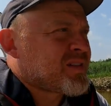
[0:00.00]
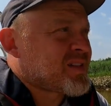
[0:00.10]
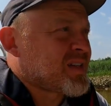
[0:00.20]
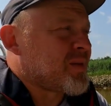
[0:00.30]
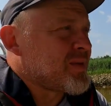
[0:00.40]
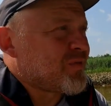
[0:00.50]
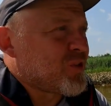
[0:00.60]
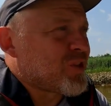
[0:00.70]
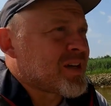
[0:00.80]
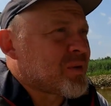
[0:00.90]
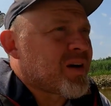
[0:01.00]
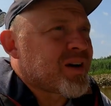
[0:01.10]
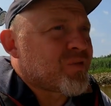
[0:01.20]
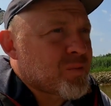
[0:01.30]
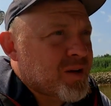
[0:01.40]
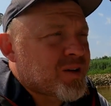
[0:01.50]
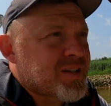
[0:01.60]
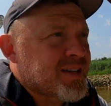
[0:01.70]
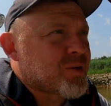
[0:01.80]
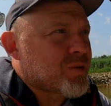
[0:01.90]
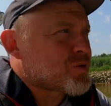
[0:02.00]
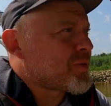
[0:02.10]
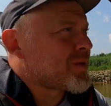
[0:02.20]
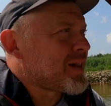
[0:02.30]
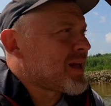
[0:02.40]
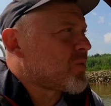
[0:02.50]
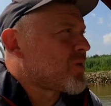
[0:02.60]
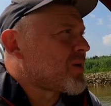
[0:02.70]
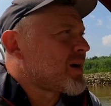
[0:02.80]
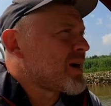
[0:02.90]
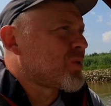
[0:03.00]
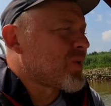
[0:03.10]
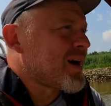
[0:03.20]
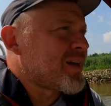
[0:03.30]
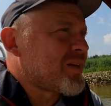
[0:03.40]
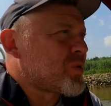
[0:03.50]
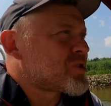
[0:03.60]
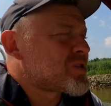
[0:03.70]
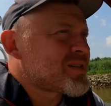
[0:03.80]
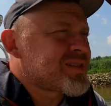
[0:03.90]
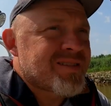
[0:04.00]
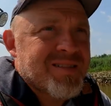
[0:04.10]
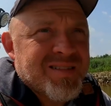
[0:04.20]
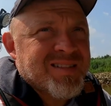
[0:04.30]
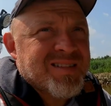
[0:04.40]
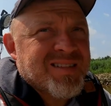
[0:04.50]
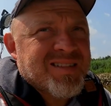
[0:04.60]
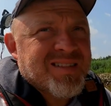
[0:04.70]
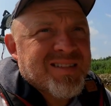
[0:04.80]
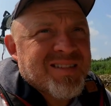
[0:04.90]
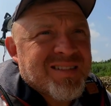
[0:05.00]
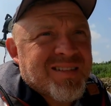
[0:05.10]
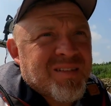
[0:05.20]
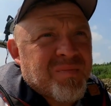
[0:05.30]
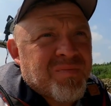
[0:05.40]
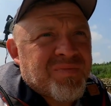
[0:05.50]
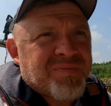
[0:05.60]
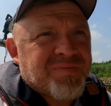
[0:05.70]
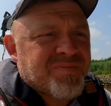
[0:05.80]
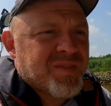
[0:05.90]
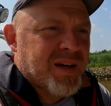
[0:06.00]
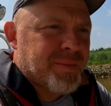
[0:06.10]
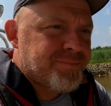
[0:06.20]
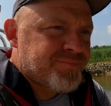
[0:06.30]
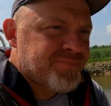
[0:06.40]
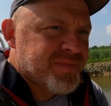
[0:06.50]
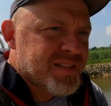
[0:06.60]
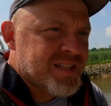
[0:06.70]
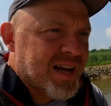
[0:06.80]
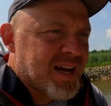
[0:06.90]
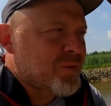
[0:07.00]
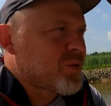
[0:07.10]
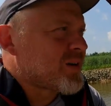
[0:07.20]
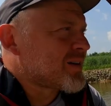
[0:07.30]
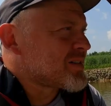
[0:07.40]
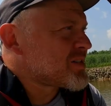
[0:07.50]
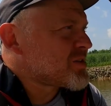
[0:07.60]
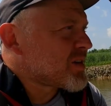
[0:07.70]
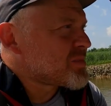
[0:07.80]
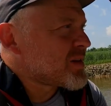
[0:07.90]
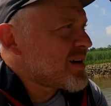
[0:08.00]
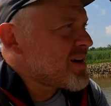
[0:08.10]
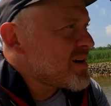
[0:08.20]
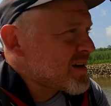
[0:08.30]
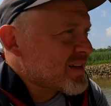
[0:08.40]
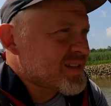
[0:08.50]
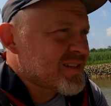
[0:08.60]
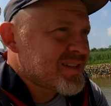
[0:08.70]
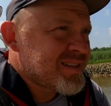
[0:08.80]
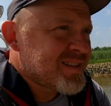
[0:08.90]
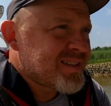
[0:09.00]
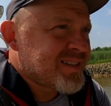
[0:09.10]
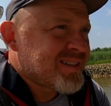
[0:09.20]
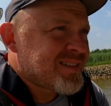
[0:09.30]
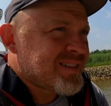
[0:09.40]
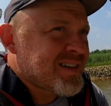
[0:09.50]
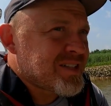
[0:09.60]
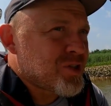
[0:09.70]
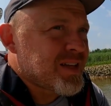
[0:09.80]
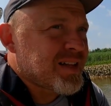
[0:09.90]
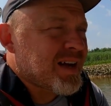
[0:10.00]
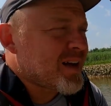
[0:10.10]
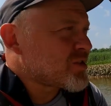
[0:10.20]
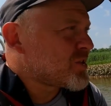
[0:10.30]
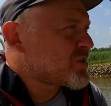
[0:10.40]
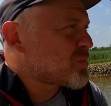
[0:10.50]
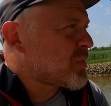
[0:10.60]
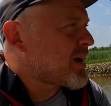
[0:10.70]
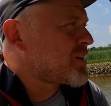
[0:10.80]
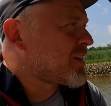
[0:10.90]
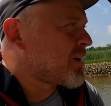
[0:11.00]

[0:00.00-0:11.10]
still, I mean, if you think about it, from here to Delaware, there's probably a lot of water, and we're right there on the is. ocean. There is, yeah. But this tide water just drives me nuts because you think like, oh, a good spot. You're